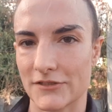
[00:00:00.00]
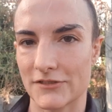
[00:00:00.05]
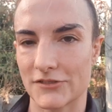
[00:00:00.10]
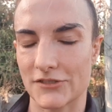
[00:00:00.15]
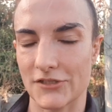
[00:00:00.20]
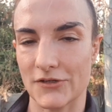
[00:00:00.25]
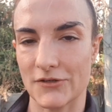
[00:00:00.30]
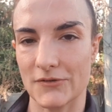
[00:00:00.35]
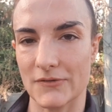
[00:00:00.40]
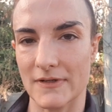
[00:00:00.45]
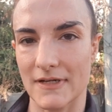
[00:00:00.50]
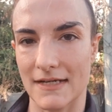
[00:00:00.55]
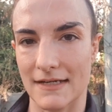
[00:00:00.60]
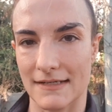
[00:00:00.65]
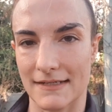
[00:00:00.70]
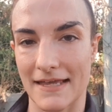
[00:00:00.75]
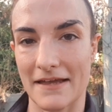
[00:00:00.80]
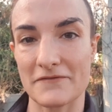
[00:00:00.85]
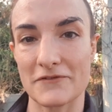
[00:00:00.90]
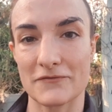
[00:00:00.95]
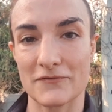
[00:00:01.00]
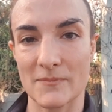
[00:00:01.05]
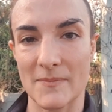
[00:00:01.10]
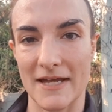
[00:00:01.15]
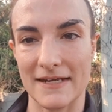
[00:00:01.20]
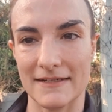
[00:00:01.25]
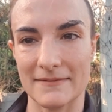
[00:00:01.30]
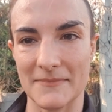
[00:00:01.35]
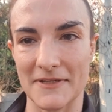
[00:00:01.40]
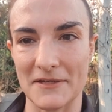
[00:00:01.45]
So uh, Kevin
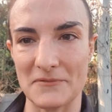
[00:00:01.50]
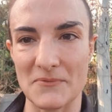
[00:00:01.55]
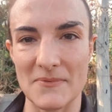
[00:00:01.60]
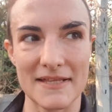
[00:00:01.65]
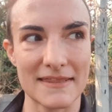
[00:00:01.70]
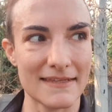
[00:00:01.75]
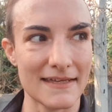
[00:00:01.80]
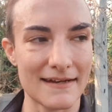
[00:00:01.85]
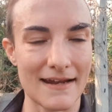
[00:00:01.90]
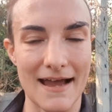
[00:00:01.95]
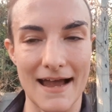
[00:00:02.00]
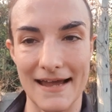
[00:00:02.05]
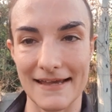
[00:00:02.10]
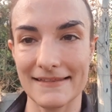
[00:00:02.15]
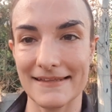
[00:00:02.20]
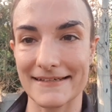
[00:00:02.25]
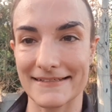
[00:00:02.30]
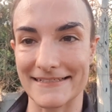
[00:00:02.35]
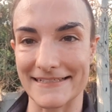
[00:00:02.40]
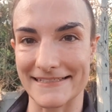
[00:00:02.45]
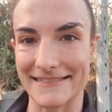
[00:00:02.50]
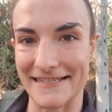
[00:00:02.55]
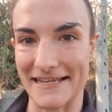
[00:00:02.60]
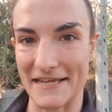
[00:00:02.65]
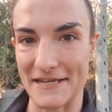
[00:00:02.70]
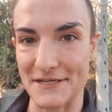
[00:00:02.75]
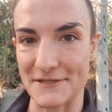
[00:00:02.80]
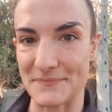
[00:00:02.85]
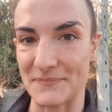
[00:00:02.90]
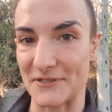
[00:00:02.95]
reminded me one that I like to
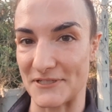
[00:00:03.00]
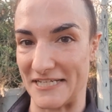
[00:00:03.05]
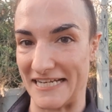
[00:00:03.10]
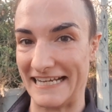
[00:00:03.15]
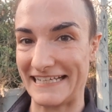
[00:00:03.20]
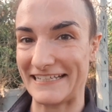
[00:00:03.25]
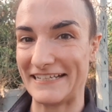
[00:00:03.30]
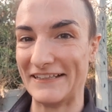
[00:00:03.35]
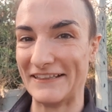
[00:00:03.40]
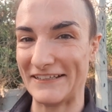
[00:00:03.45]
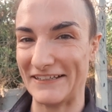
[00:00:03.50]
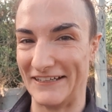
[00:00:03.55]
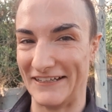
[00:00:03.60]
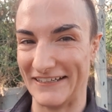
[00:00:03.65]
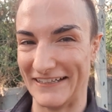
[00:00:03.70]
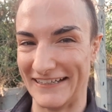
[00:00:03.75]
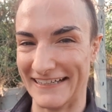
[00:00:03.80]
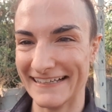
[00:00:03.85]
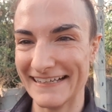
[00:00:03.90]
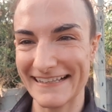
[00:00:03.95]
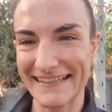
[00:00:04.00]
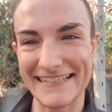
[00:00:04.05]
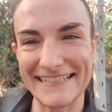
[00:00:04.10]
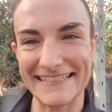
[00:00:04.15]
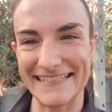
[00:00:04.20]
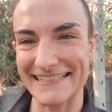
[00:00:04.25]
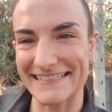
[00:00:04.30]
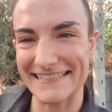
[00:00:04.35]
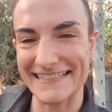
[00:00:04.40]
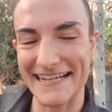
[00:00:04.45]
say in particular.
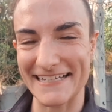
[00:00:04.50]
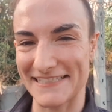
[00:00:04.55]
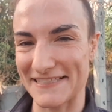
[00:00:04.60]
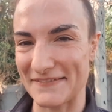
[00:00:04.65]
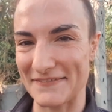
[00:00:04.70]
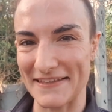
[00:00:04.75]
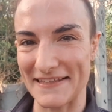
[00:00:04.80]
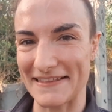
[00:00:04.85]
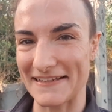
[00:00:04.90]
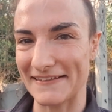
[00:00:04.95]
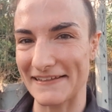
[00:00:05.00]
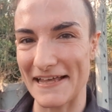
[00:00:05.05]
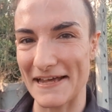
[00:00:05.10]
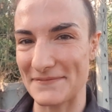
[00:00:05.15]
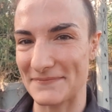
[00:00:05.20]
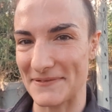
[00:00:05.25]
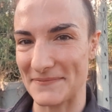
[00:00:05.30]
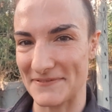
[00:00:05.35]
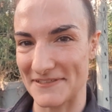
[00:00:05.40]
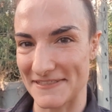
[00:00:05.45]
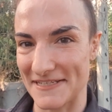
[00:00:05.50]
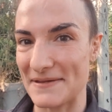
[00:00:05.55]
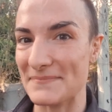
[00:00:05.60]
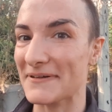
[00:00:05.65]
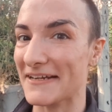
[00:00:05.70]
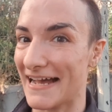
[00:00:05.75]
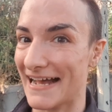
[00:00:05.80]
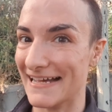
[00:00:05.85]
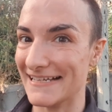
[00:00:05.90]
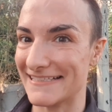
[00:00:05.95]
this is not something that a lot of people say,
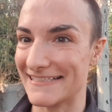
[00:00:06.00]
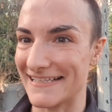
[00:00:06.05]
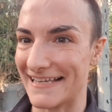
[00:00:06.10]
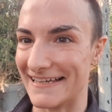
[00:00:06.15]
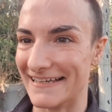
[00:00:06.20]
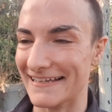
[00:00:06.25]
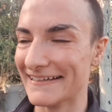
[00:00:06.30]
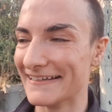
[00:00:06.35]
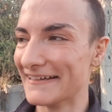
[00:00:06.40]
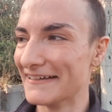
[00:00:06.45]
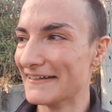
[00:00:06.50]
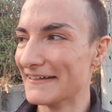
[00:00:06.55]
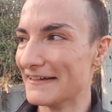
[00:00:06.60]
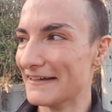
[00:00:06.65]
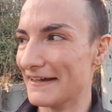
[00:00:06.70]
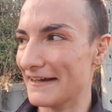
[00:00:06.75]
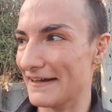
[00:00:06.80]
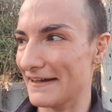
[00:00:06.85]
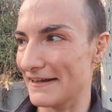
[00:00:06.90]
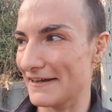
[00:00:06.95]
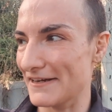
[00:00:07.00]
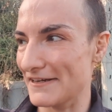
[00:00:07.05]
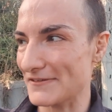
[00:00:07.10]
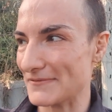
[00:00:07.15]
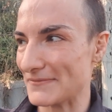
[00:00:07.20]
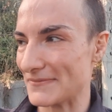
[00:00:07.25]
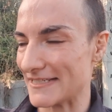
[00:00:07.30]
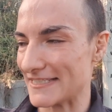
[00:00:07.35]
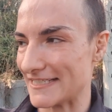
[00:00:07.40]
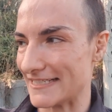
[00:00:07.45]
but I say, uh,
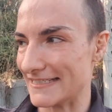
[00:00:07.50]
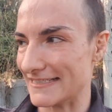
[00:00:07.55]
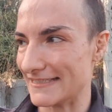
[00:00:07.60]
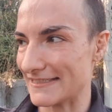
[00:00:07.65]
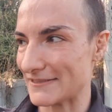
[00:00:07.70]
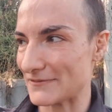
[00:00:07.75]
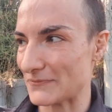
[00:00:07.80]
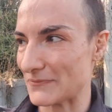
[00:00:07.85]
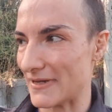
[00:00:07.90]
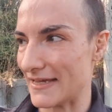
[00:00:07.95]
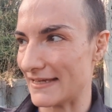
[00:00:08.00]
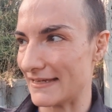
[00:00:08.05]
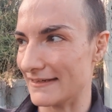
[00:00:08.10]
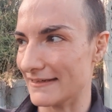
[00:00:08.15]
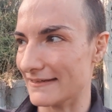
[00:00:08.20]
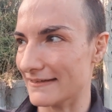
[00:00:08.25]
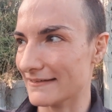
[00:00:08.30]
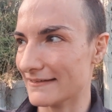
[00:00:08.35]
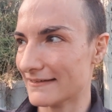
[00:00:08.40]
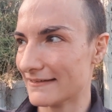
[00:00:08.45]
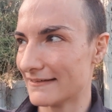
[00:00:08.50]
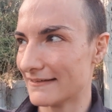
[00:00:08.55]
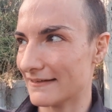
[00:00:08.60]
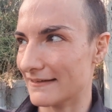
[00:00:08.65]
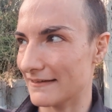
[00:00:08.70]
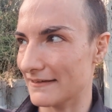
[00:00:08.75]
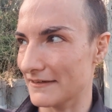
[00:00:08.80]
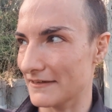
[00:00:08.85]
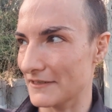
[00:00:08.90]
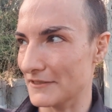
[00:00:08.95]
which is when
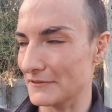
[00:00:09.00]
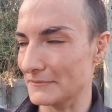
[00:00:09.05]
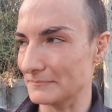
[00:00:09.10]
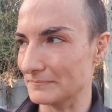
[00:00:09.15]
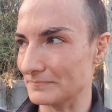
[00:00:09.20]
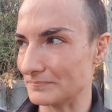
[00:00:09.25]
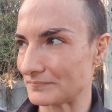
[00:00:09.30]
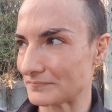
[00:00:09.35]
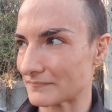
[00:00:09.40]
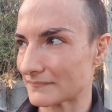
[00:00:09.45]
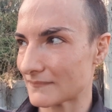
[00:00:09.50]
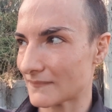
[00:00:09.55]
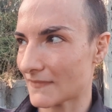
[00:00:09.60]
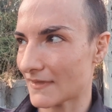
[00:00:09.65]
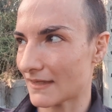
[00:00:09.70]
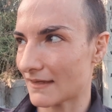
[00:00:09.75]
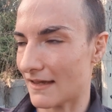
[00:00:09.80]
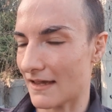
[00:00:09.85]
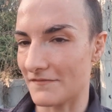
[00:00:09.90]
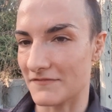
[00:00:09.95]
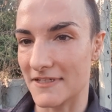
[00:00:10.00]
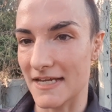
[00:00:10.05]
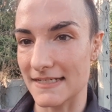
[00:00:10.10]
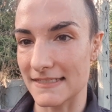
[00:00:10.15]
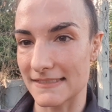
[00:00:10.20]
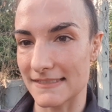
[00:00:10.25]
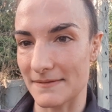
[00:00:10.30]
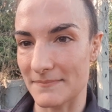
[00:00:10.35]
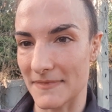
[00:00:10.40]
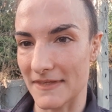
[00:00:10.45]
um, I've done
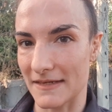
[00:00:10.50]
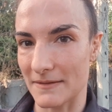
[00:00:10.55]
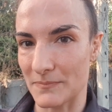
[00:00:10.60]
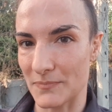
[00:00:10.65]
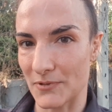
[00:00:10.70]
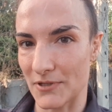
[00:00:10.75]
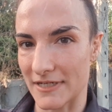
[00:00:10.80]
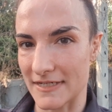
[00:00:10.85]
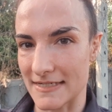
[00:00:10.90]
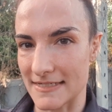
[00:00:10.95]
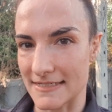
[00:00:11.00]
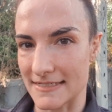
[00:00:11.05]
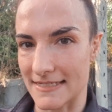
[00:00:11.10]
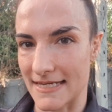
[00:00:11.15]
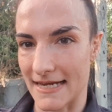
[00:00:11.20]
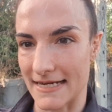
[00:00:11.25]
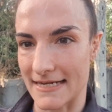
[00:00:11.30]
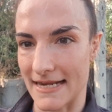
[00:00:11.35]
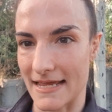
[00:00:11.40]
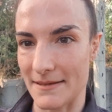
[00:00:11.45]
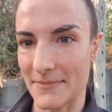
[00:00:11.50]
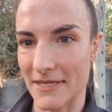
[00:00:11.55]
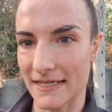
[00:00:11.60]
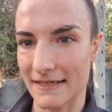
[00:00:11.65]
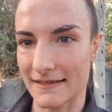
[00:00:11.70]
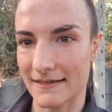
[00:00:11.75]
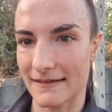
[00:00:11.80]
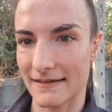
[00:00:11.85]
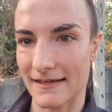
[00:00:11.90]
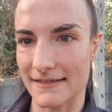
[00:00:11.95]
something pretty
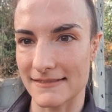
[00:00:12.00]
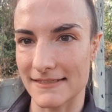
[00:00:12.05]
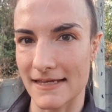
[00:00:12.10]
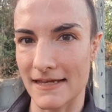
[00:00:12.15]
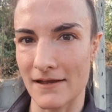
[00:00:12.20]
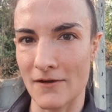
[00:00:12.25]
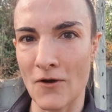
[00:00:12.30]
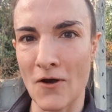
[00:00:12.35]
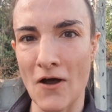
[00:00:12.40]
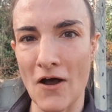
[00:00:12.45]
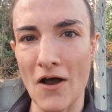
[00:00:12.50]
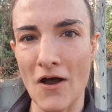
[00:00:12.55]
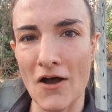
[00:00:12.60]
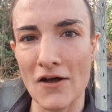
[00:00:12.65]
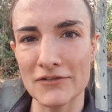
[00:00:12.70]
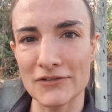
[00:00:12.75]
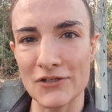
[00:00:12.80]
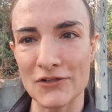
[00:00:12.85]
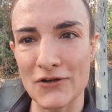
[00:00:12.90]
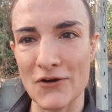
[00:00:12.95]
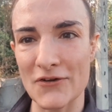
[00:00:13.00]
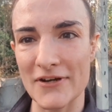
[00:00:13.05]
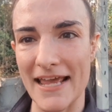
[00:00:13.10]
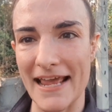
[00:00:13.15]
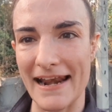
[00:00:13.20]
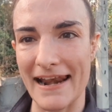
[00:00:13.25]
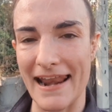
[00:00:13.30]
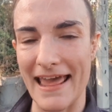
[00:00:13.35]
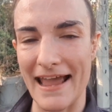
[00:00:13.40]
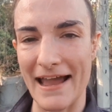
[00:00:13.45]
dynamic. I say, "Oh, tokon
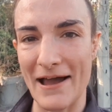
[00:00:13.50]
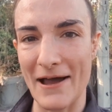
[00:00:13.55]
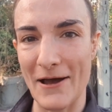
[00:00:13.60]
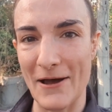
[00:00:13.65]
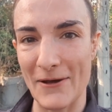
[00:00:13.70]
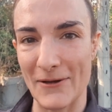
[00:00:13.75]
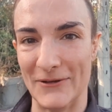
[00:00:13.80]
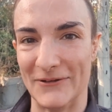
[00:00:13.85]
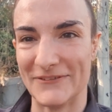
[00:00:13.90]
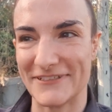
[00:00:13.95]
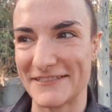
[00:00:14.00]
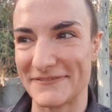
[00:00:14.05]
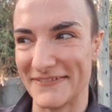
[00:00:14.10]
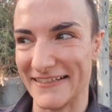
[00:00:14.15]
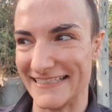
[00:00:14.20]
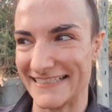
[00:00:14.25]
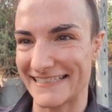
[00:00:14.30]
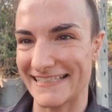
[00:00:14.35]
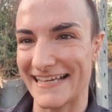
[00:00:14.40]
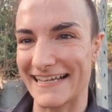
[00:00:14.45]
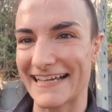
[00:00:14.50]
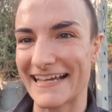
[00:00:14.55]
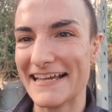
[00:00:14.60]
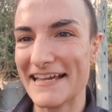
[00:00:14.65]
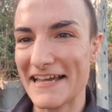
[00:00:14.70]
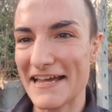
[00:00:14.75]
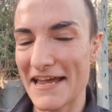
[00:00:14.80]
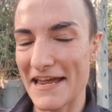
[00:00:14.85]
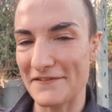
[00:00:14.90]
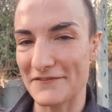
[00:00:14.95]
hello, which means like
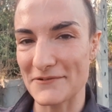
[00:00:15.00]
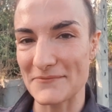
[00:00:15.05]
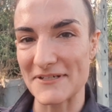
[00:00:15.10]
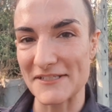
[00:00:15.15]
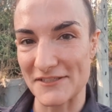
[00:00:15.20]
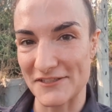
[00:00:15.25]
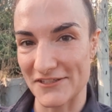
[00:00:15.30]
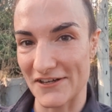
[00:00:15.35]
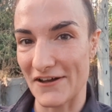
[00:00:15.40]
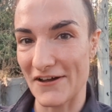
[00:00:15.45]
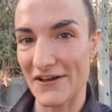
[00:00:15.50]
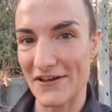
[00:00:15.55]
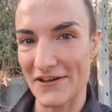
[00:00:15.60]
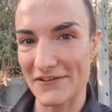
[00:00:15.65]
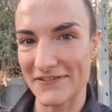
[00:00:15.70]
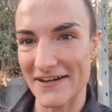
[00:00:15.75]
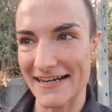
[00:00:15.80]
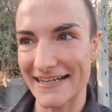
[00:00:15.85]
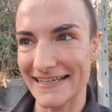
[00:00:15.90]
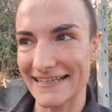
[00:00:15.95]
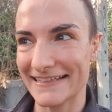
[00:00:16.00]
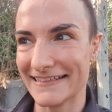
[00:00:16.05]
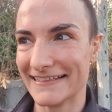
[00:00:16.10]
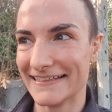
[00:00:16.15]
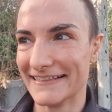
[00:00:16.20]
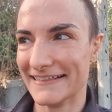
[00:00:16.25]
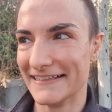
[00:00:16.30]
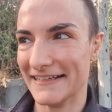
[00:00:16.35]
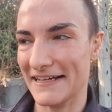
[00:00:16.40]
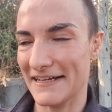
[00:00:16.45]
everyone saw already.
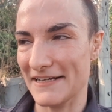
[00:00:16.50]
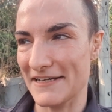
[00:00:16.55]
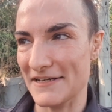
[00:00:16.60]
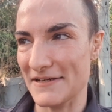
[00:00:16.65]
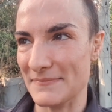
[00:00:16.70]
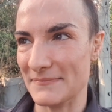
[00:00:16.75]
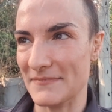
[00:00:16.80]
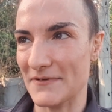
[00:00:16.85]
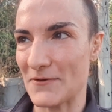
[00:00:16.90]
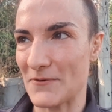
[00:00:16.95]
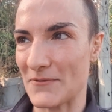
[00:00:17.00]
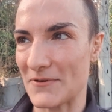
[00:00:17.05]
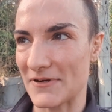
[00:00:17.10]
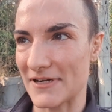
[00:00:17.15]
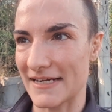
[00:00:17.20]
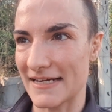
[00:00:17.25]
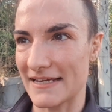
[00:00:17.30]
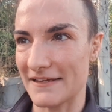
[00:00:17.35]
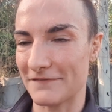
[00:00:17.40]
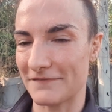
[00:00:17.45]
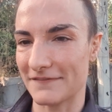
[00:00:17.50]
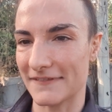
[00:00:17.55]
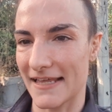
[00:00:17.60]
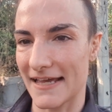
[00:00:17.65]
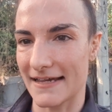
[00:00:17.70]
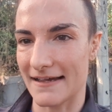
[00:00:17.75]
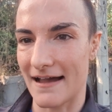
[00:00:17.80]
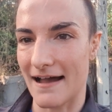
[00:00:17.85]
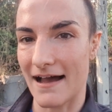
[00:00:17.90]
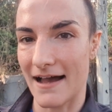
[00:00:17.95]
Um, or if
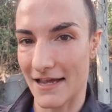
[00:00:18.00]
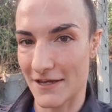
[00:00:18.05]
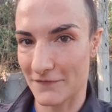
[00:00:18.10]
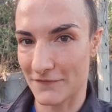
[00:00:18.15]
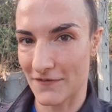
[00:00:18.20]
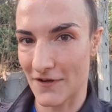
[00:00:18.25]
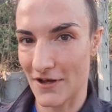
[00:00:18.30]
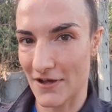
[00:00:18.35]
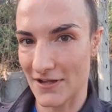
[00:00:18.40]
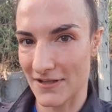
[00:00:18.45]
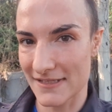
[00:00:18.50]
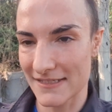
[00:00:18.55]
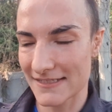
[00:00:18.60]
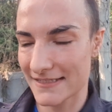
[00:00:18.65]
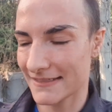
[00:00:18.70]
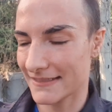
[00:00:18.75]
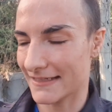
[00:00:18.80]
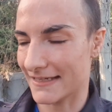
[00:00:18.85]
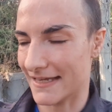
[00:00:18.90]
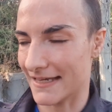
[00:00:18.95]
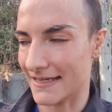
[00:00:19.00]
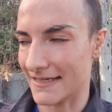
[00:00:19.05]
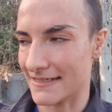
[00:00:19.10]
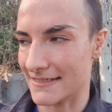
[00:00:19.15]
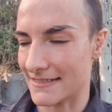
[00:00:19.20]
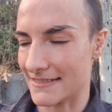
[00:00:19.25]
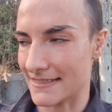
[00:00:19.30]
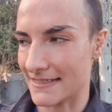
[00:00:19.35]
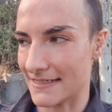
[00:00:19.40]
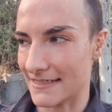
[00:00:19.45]
like I fall
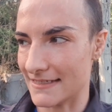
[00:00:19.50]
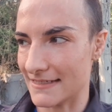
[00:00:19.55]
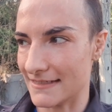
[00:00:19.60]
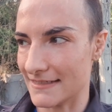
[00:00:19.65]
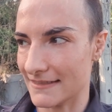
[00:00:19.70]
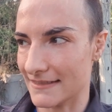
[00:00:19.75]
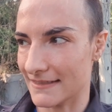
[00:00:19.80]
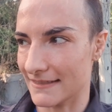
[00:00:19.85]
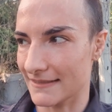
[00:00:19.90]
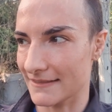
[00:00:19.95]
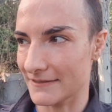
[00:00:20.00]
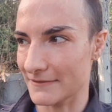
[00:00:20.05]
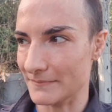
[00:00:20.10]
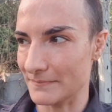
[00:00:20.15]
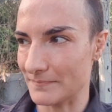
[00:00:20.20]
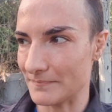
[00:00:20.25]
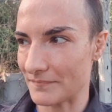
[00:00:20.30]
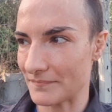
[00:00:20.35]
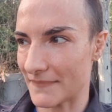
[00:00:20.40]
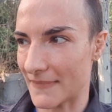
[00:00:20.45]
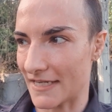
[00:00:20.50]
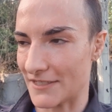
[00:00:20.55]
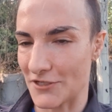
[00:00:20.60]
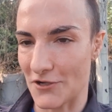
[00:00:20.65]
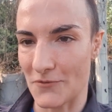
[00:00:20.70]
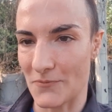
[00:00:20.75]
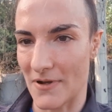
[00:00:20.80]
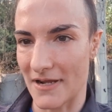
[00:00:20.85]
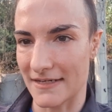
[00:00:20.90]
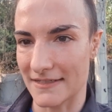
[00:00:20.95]
and the um, I
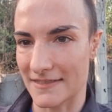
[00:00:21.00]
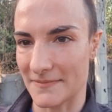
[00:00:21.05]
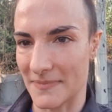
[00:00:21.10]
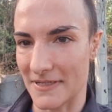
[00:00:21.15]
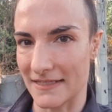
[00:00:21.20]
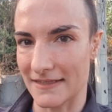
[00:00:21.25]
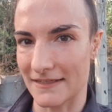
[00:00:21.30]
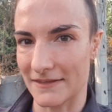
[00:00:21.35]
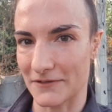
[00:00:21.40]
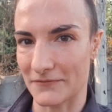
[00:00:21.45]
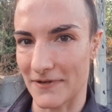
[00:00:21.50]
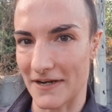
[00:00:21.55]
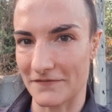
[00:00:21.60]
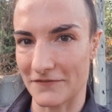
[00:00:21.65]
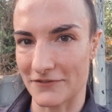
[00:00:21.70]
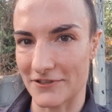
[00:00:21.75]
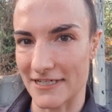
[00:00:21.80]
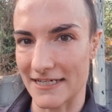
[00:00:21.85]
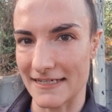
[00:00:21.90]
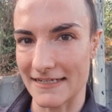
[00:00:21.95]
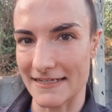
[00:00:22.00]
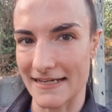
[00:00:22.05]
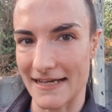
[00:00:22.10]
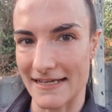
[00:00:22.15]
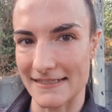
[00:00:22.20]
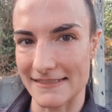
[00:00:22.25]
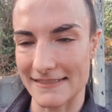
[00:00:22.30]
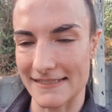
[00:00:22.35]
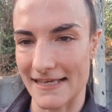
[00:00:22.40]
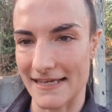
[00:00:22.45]
don't want it to be that the referee
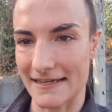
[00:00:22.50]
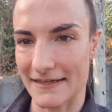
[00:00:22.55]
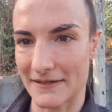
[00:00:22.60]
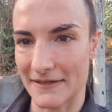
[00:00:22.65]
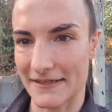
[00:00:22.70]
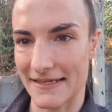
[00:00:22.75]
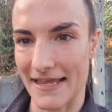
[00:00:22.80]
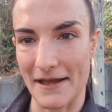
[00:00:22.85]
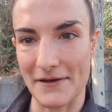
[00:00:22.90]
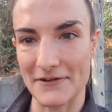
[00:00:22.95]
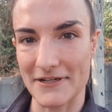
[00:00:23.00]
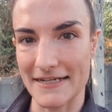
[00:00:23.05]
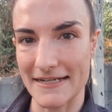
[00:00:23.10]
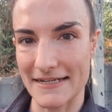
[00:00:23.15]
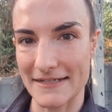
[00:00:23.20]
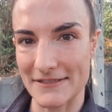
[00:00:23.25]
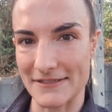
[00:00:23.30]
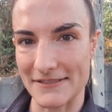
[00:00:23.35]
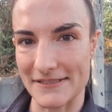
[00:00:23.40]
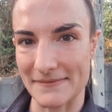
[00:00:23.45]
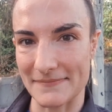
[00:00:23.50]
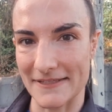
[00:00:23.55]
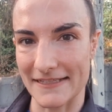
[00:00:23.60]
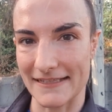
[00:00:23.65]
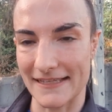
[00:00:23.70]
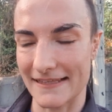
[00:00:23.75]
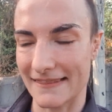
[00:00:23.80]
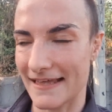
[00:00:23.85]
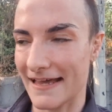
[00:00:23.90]
has like counted it or something like